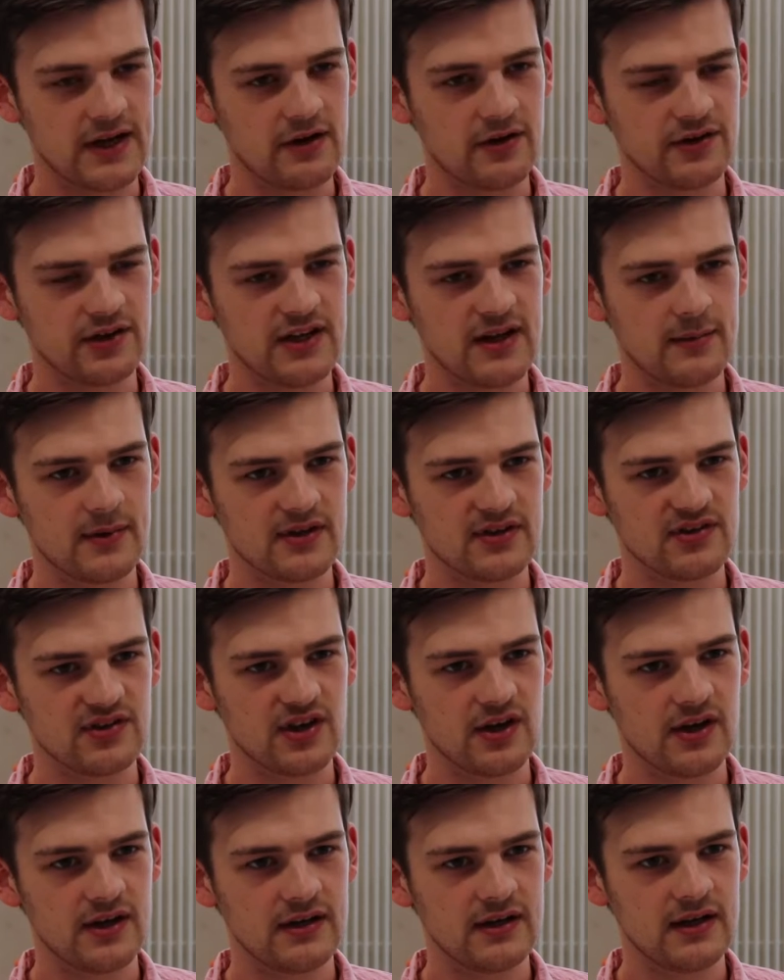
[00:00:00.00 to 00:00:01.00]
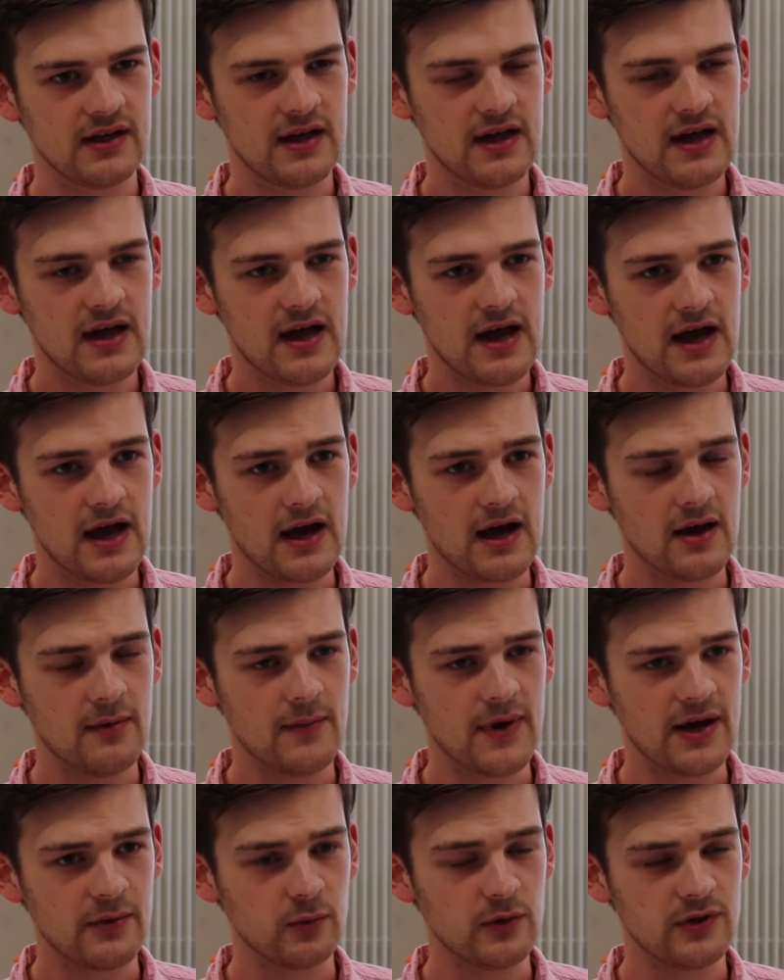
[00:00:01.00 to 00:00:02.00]
aerodynamic design,
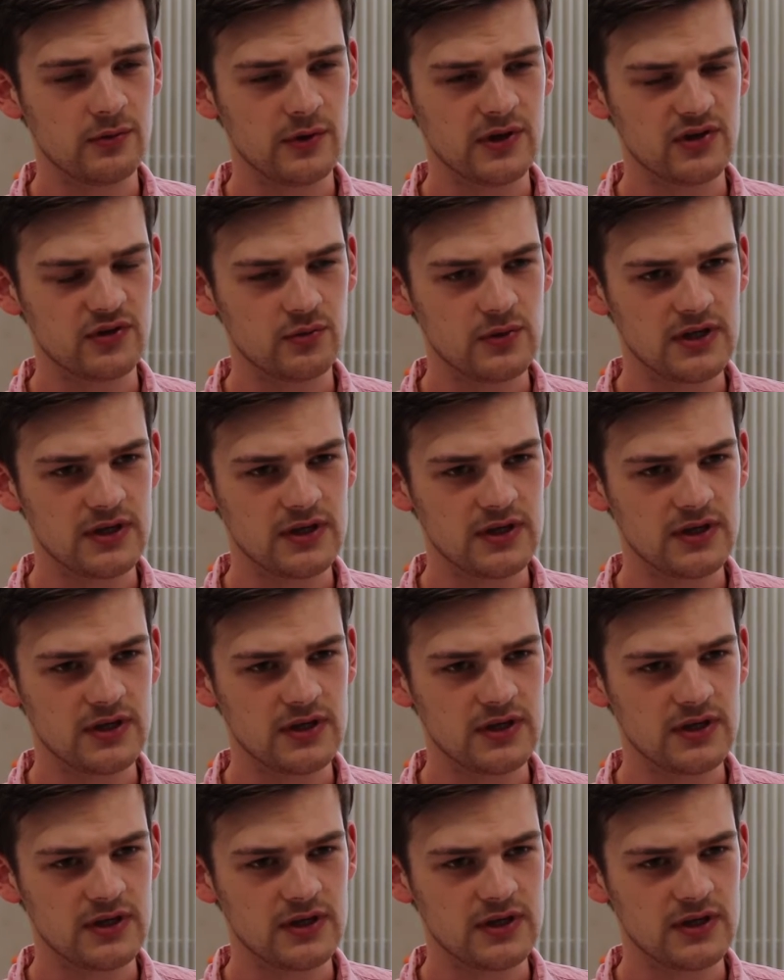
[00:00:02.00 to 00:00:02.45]
and with which